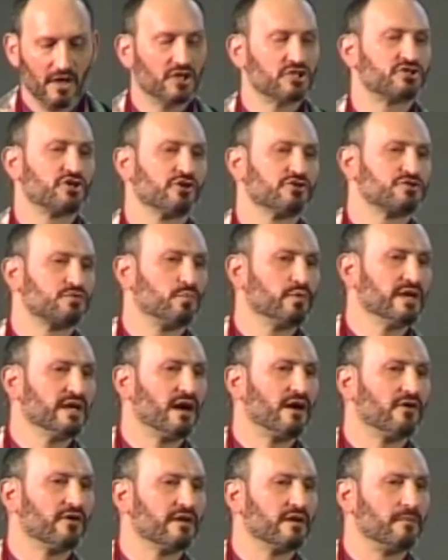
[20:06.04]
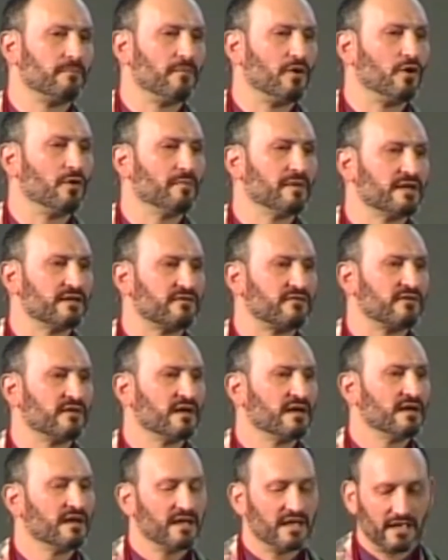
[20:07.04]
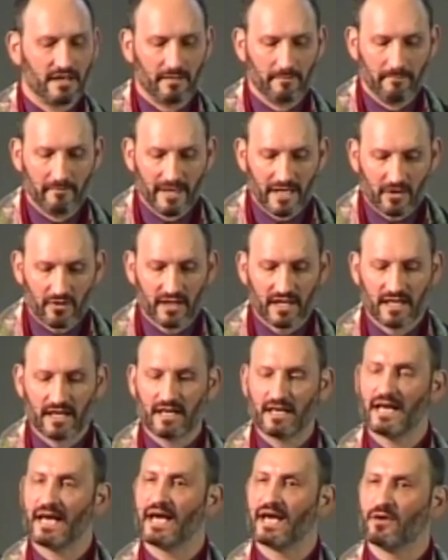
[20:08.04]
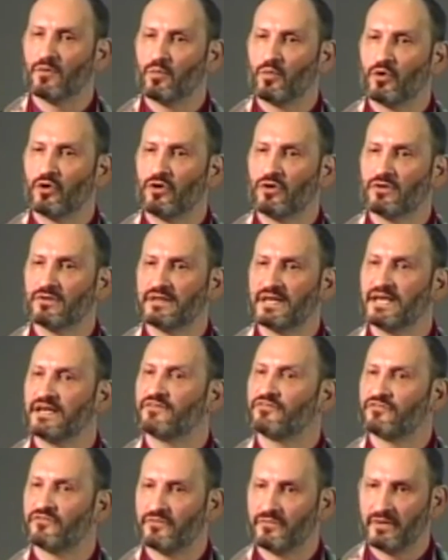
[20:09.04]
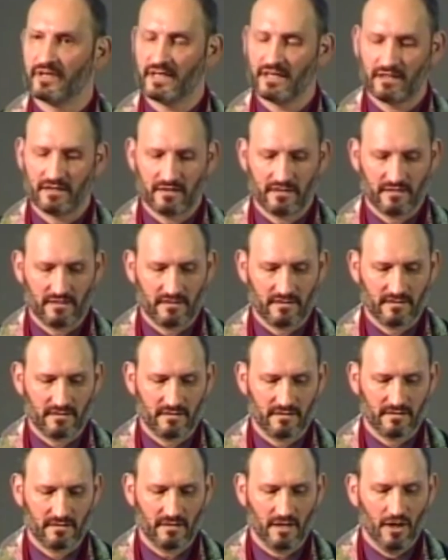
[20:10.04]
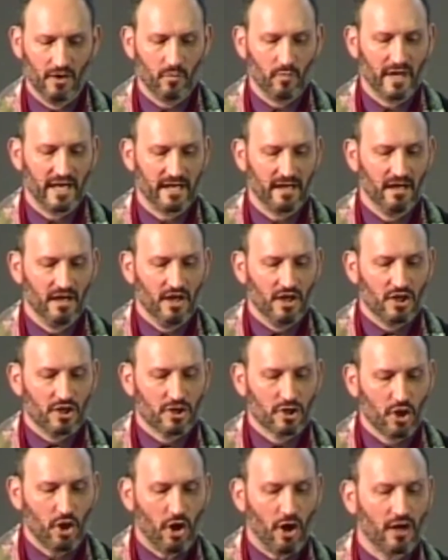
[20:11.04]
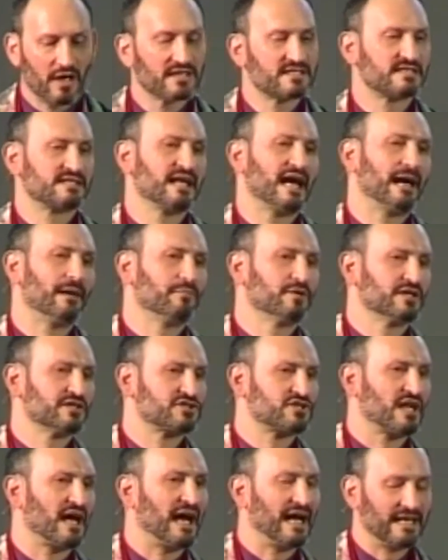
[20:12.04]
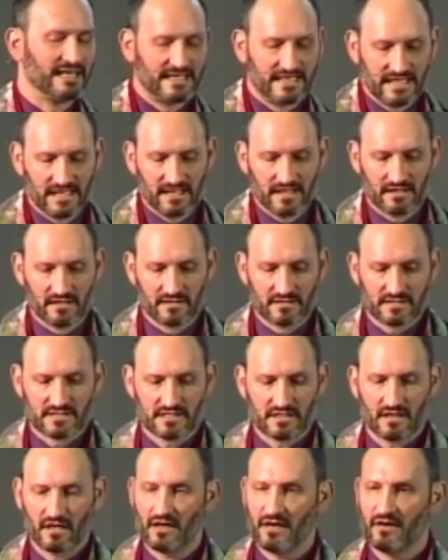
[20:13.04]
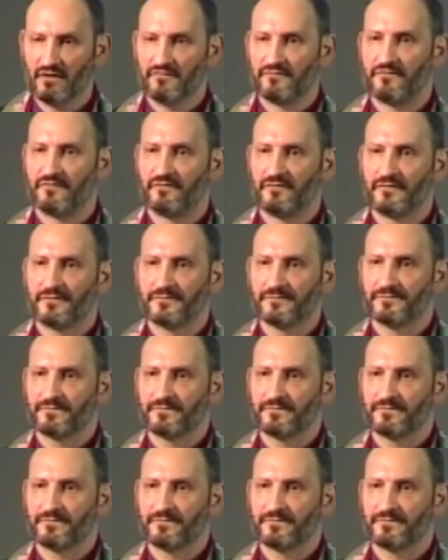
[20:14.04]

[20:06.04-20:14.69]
Church, we are in a moment in American and world history when long-established ideas of